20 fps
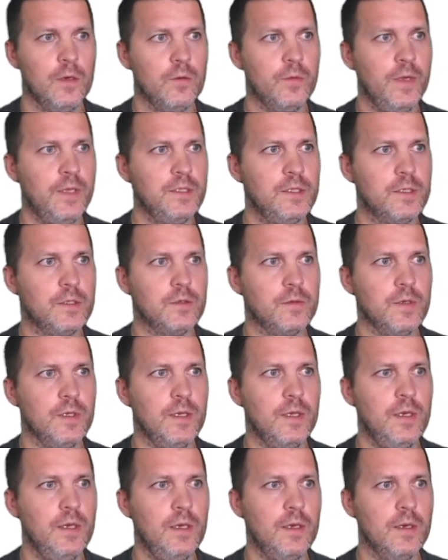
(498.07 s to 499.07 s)
registry
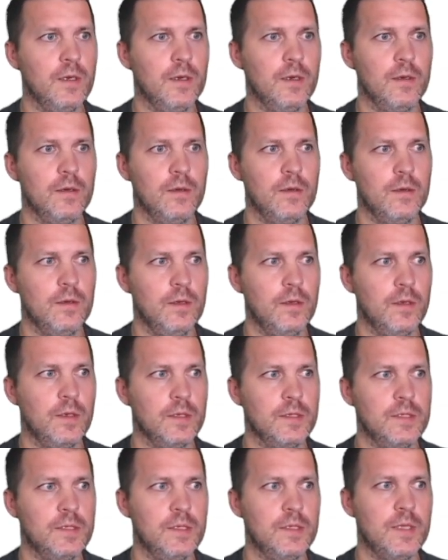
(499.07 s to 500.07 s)
here you
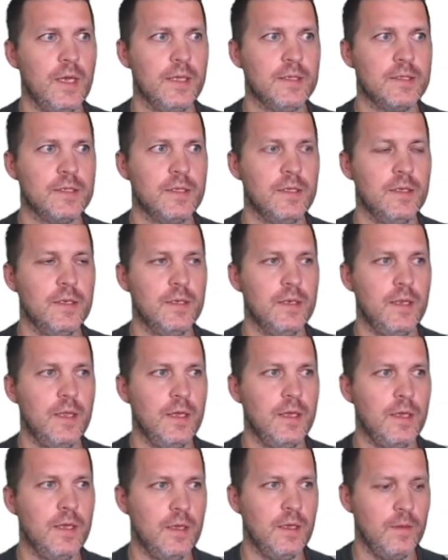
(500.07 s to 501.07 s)
can see that's the
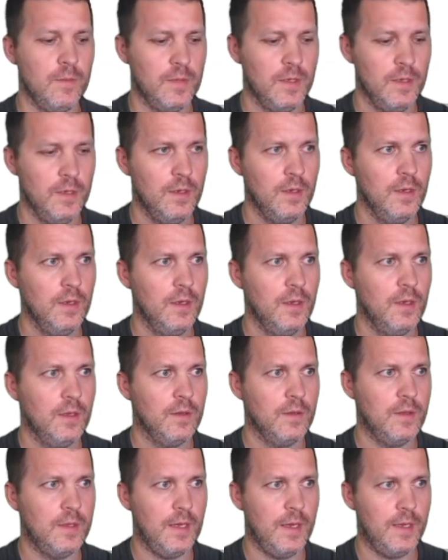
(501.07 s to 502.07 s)
name
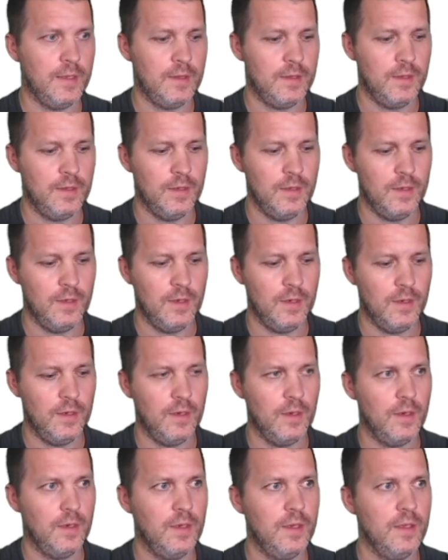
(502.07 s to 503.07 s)
that
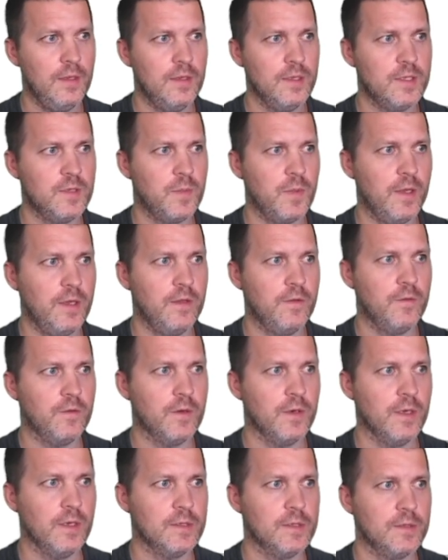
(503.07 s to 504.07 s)
uh, he displayed
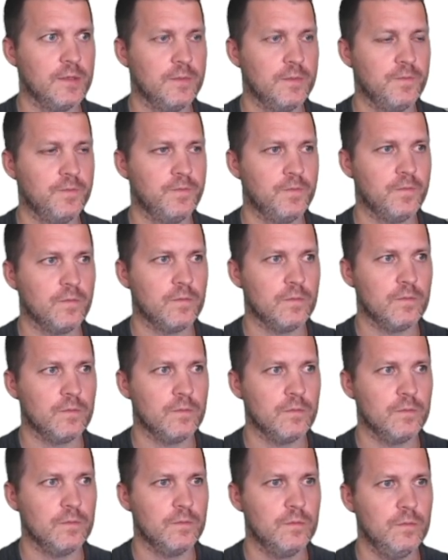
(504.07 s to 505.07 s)
for us
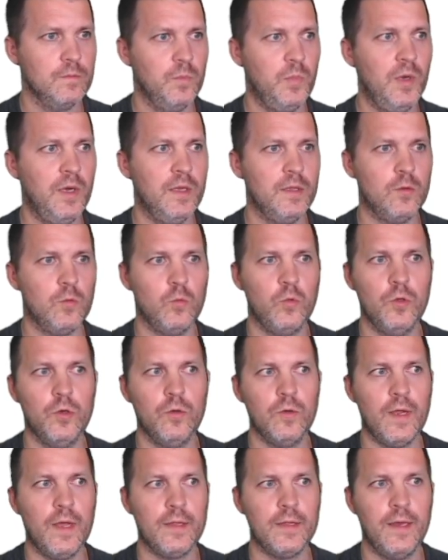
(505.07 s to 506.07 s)
but we do
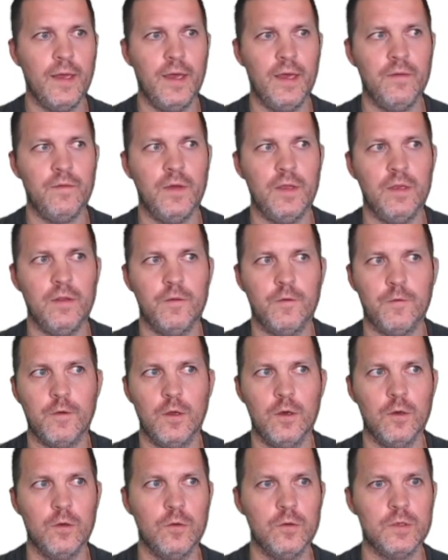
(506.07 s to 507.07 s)
not have any
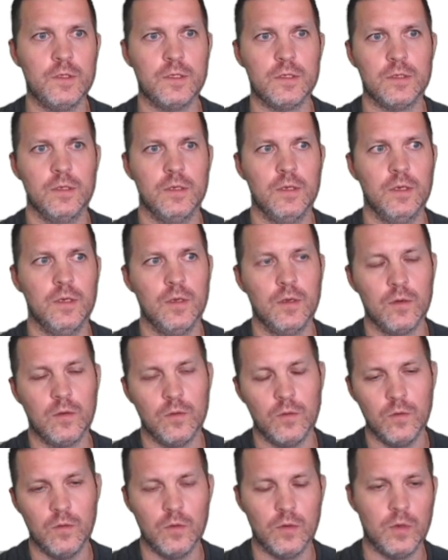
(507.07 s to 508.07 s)
flows
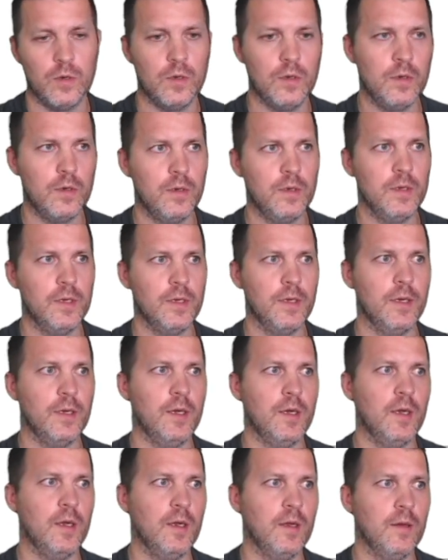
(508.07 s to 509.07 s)
or
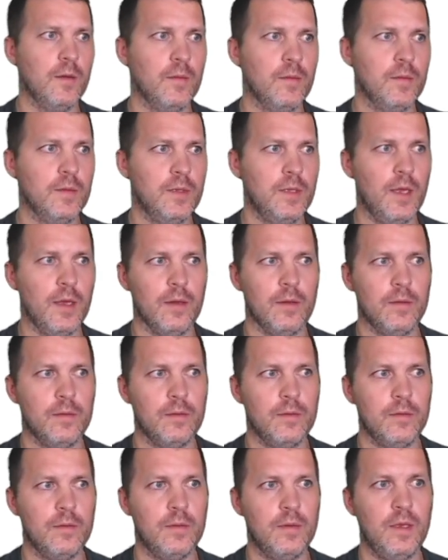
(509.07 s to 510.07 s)
uh, yeah
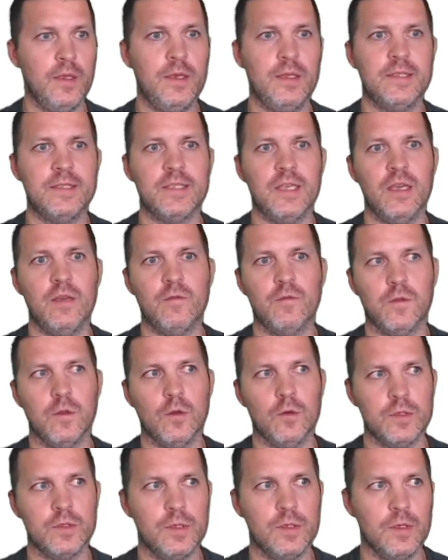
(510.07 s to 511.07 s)
any save
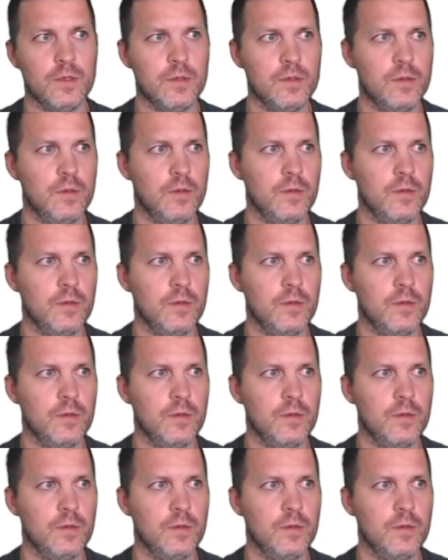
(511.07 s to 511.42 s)
flows here